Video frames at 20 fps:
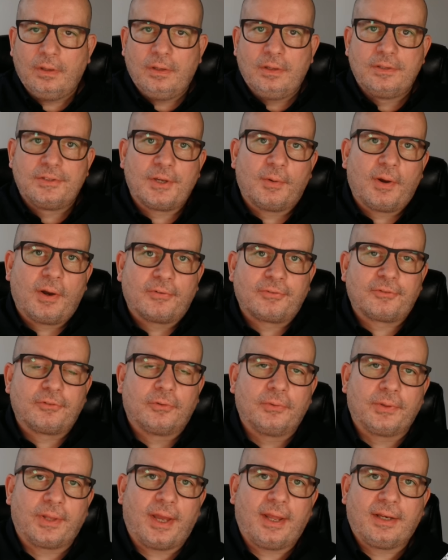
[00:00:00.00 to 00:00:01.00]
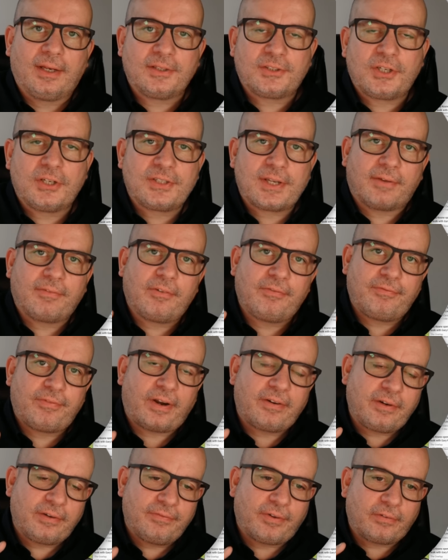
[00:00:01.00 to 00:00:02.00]
So after all that, let's just have a
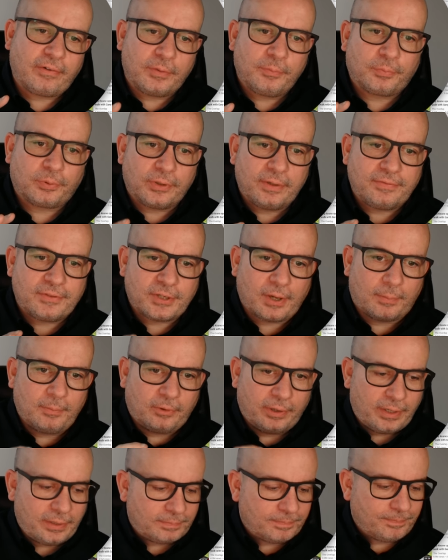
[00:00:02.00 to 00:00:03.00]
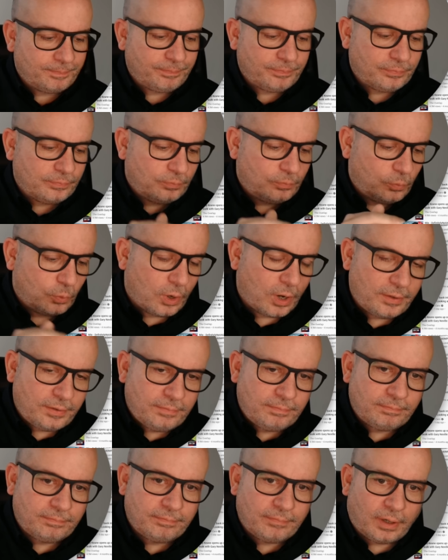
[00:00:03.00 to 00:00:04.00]
very, very brief summary.
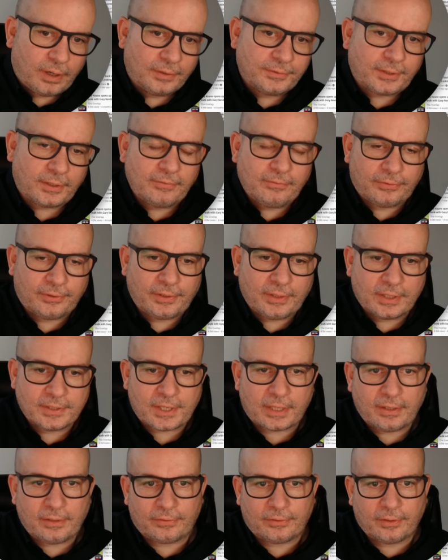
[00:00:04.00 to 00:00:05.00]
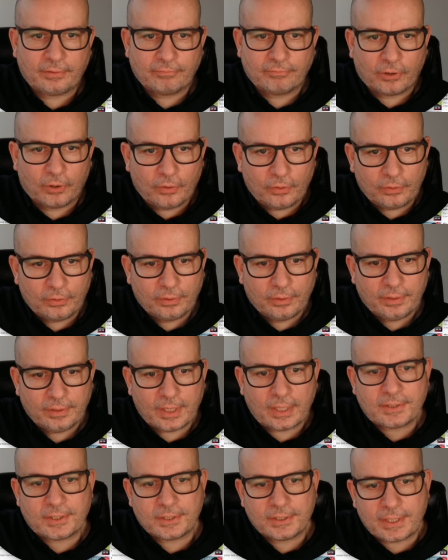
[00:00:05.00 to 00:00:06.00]
One, I don't think there's anything wrong
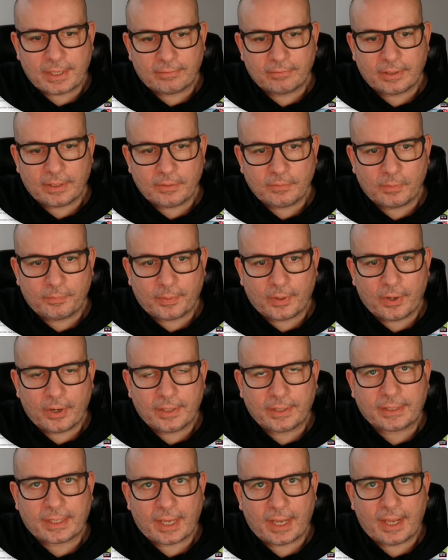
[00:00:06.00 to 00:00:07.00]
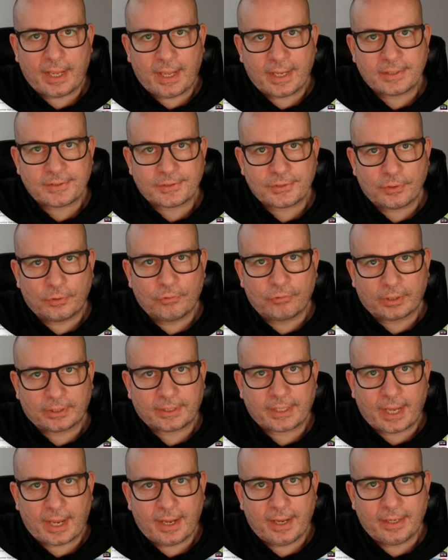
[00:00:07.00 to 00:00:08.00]
necessarily with buying a CAT S or a
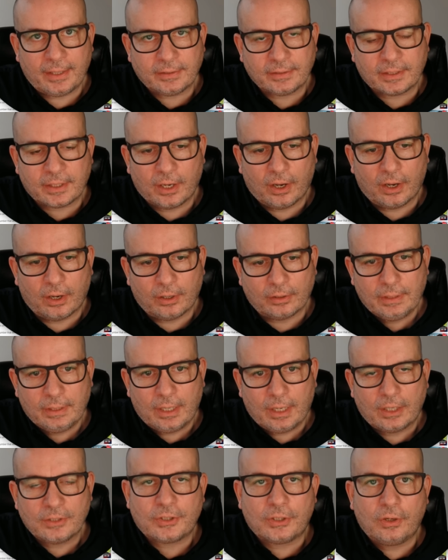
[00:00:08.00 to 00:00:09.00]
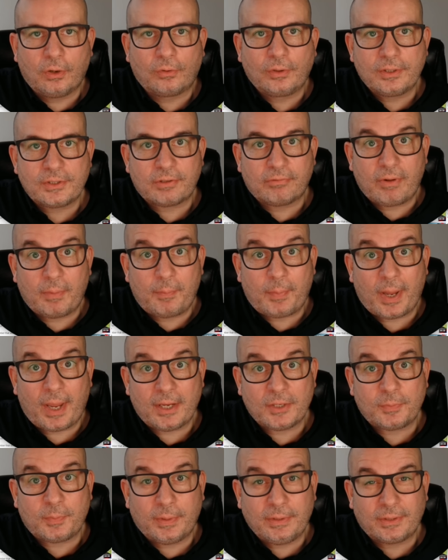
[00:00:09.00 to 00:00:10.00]
CAT N car. As long as the
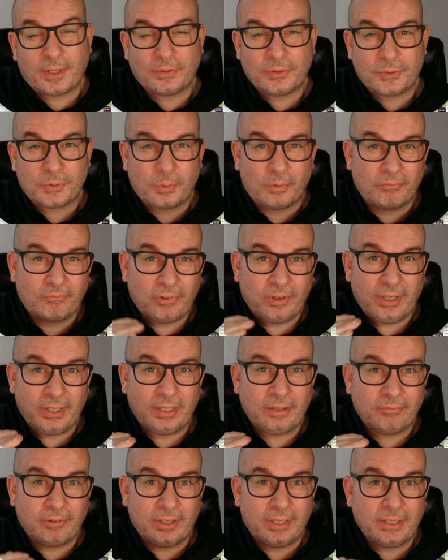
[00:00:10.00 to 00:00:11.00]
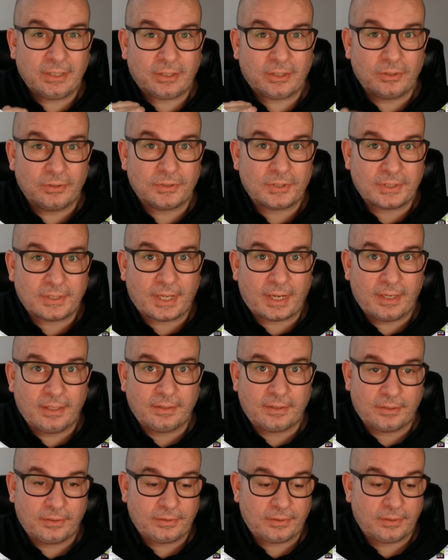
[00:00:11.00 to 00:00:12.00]
repair's been done to a really, really good
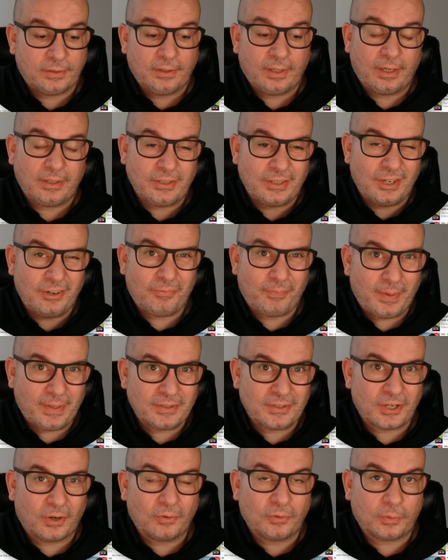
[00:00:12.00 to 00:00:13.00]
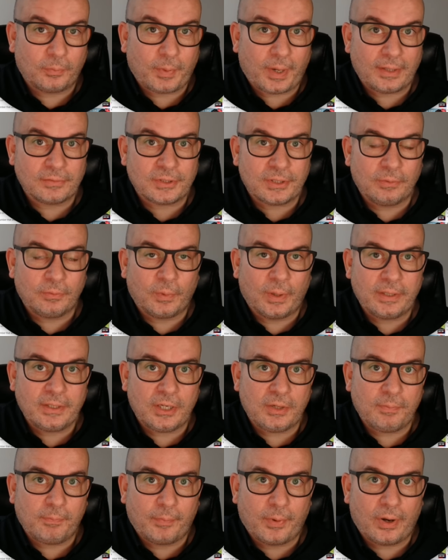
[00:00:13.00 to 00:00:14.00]
standard, you've been told about it when
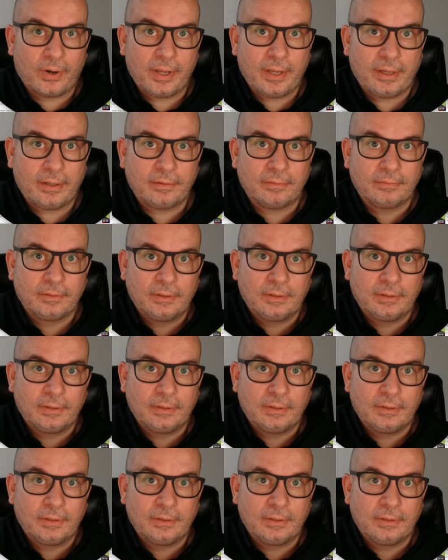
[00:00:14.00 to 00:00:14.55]
you buy it,